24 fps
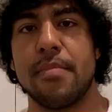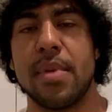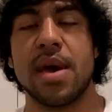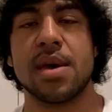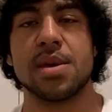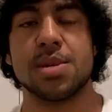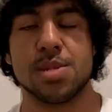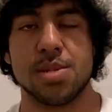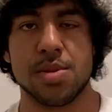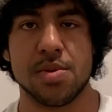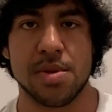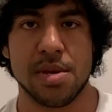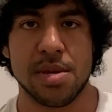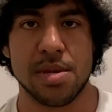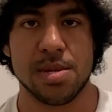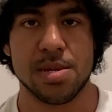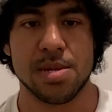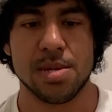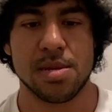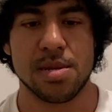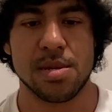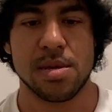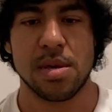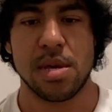mass
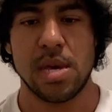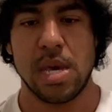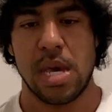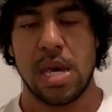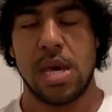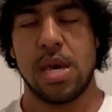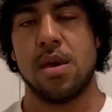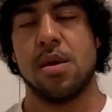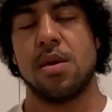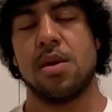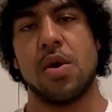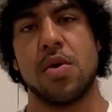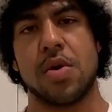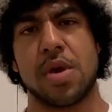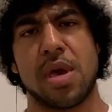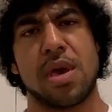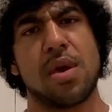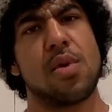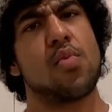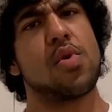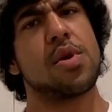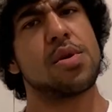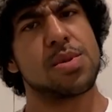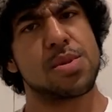units.
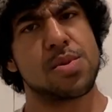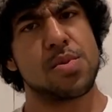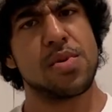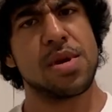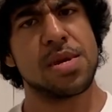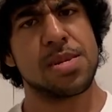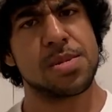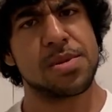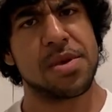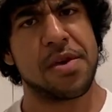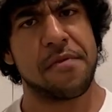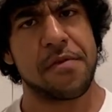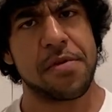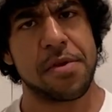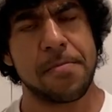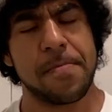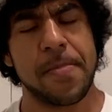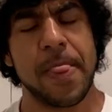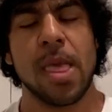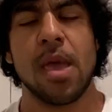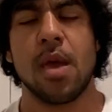Okay, where's the rest of it?